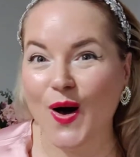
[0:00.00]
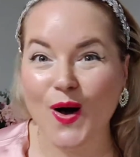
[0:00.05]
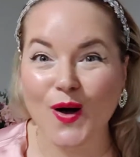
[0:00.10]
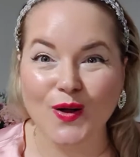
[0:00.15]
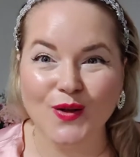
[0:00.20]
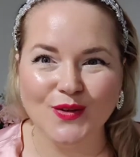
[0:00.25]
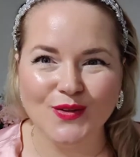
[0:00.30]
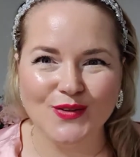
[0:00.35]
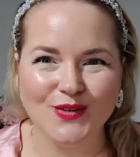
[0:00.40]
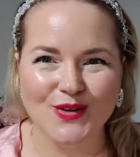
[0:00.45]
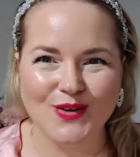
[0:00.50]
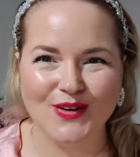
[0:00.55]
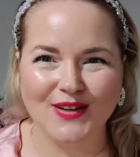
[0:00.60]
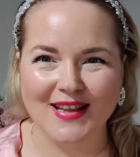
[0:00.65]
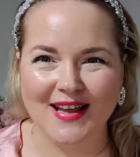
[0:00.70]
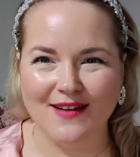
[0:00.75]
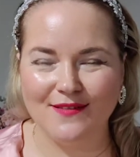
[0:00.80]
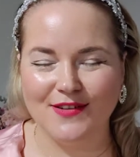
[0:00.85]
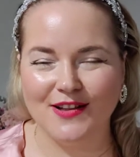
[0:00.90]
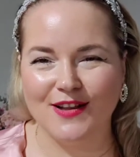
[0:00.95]
whole new
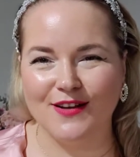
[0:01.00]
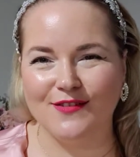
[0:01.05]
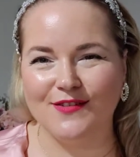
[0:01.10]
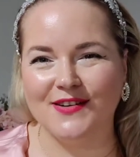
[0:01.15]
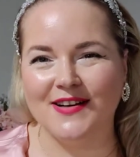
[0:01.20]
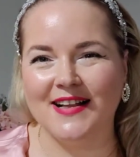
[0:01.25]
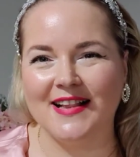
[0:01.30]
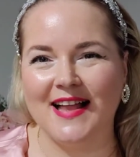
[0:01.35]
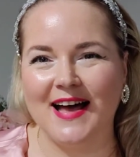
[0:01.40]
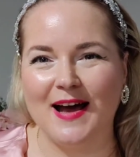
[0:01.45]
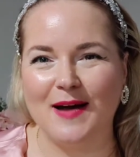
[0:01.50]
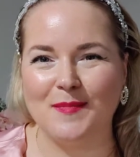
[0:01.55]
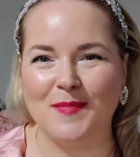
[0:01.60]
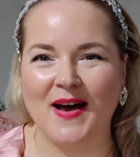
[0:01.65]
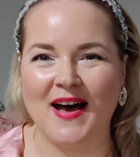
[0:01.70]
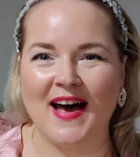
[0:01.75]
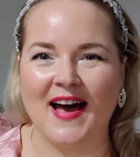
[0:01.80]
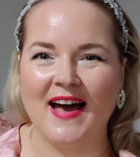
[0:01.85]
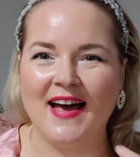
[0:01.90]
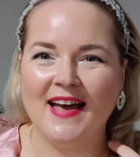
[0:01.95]
level of
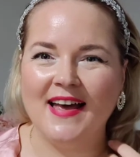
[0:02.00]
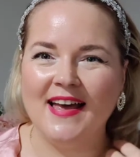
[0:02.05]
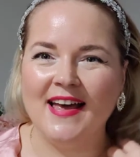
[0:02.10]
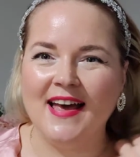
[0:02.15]
glamour